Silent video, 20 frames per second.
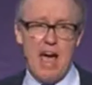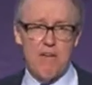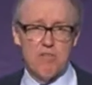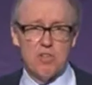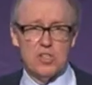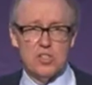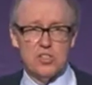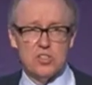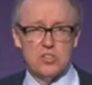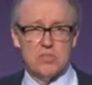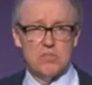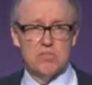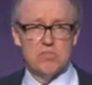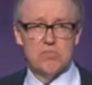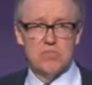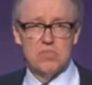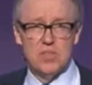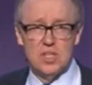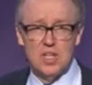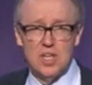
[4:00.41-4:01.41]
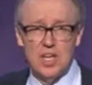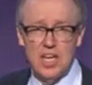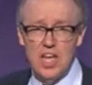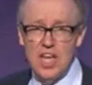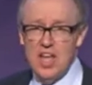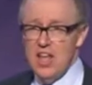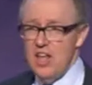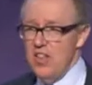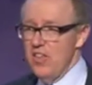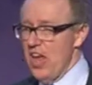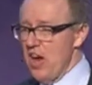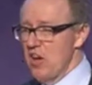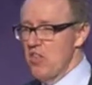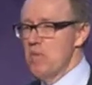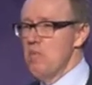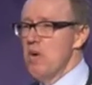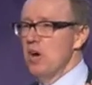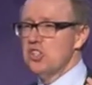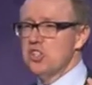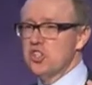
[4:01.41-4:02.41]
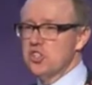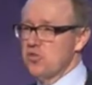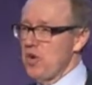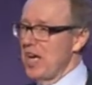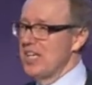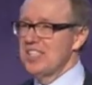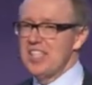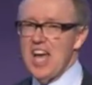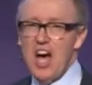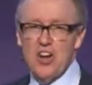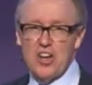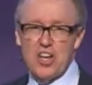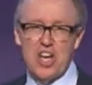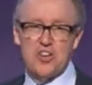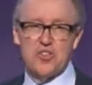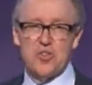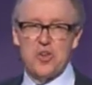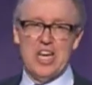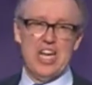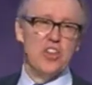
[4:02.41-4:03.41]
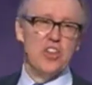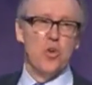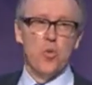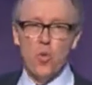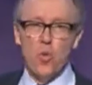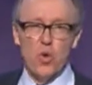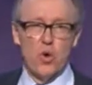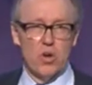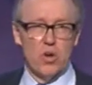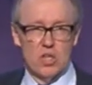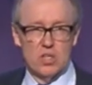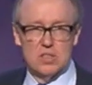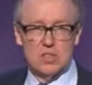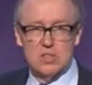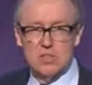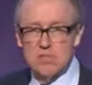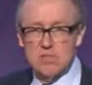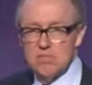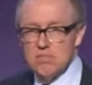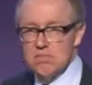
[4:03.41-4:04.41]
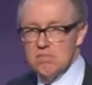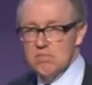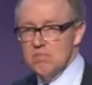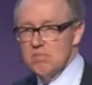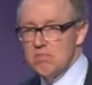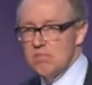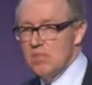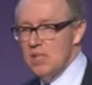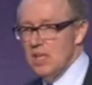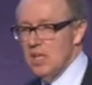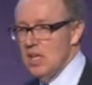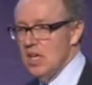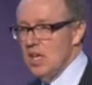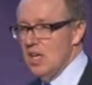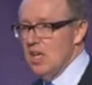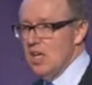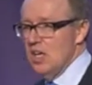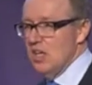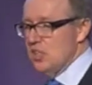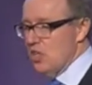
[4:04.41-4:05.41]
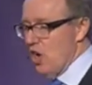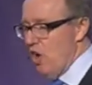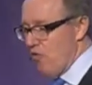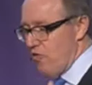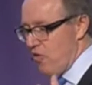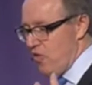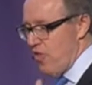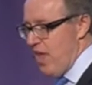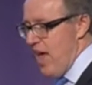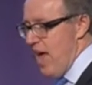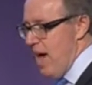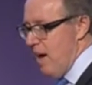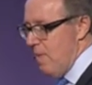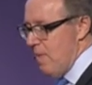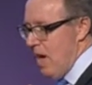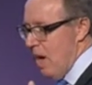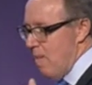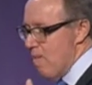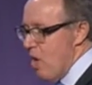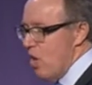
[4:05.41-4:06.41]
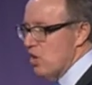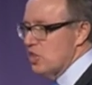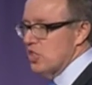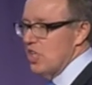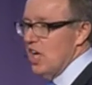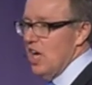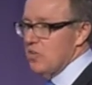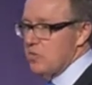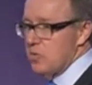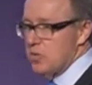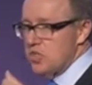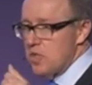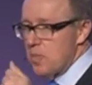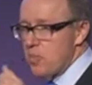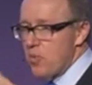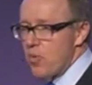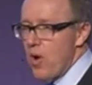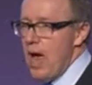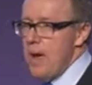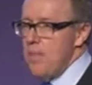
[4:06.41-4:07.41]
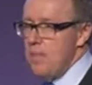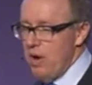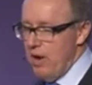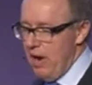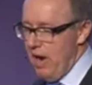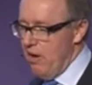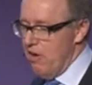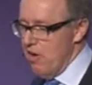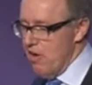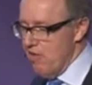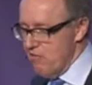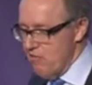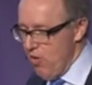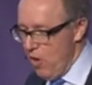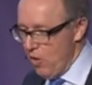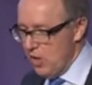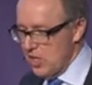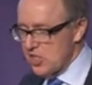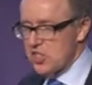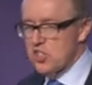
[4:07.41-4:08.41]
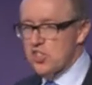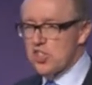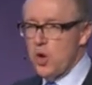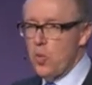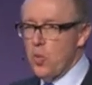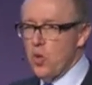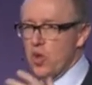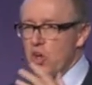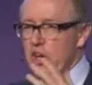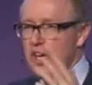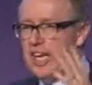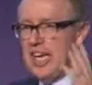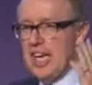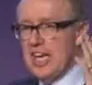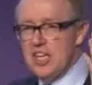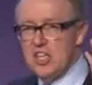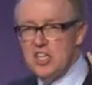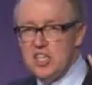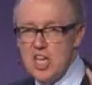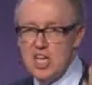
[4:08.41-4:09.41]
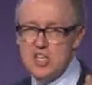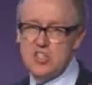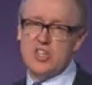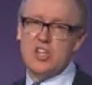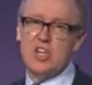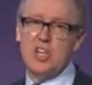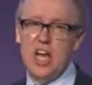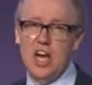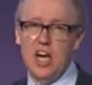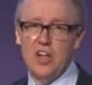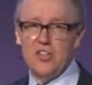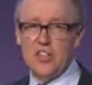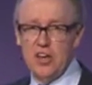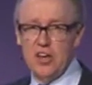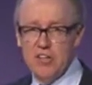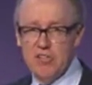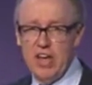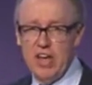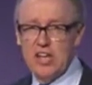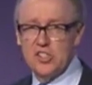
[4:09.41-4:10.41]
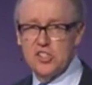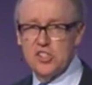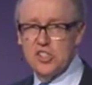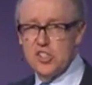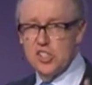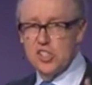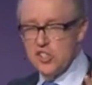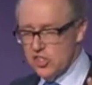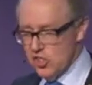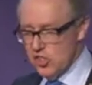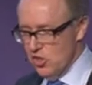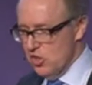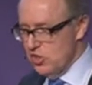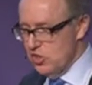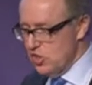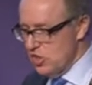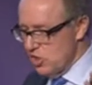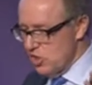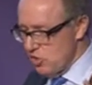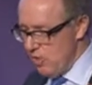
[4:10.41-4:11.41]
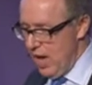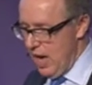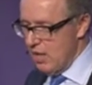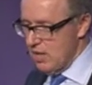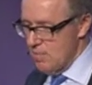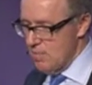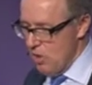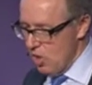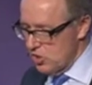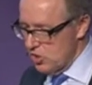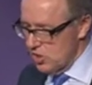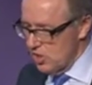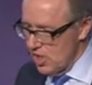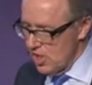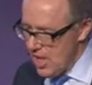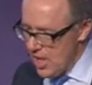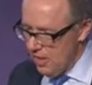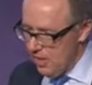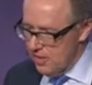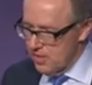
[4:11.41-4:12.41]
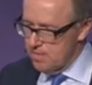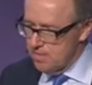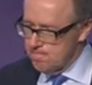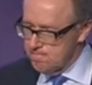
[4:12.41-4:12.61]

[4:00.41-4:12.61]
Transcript: average. They are the most stressed out country in the world. So for them, emotional health was the primary area of focus, and so we're looking at digital health interventions and solutions around emotional health.